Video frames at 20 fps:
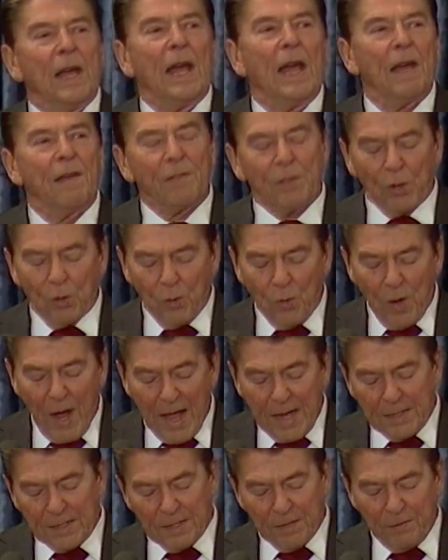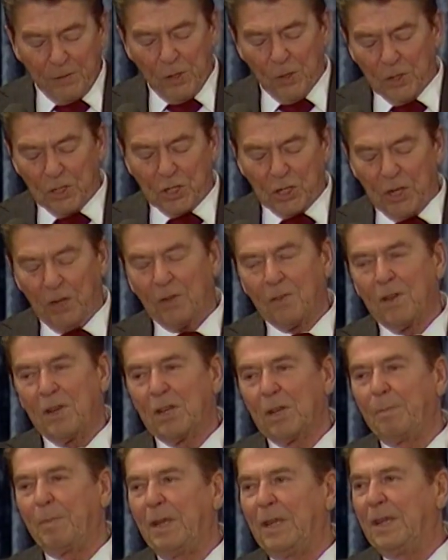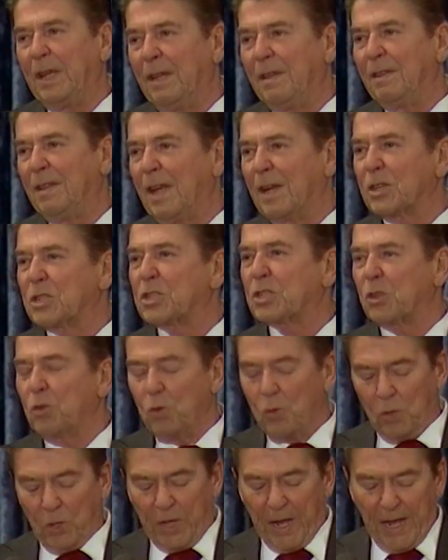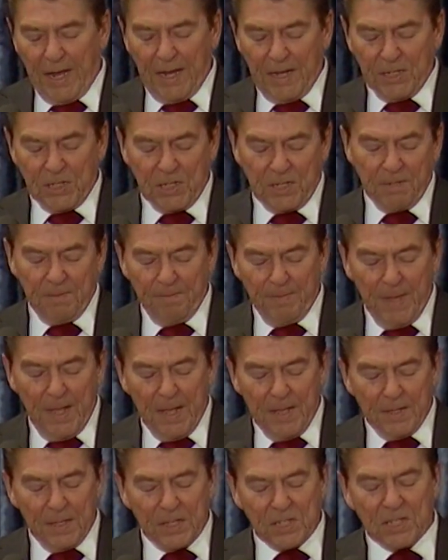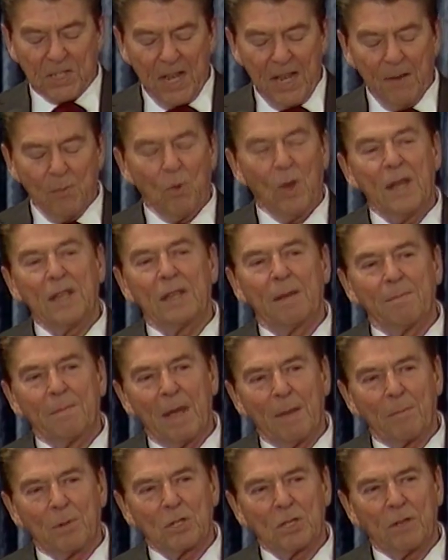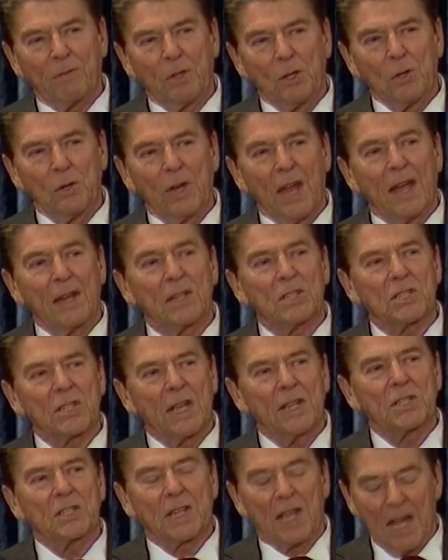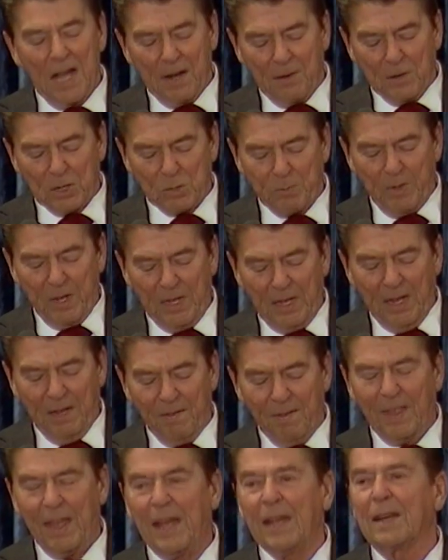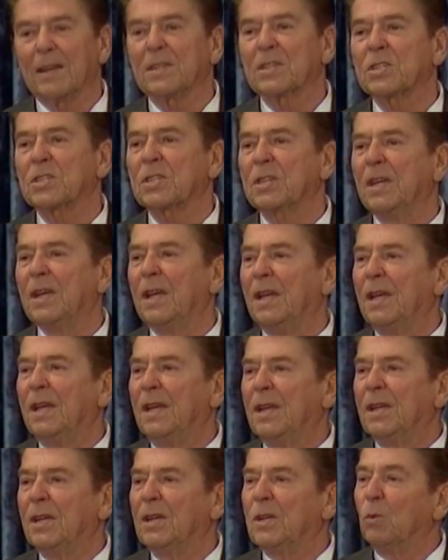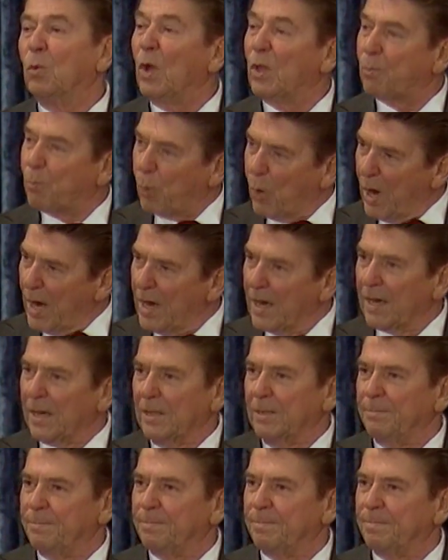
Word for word: And the right of your children to begin their school days the same way the members of the United States Congress begin theirs, with prayer.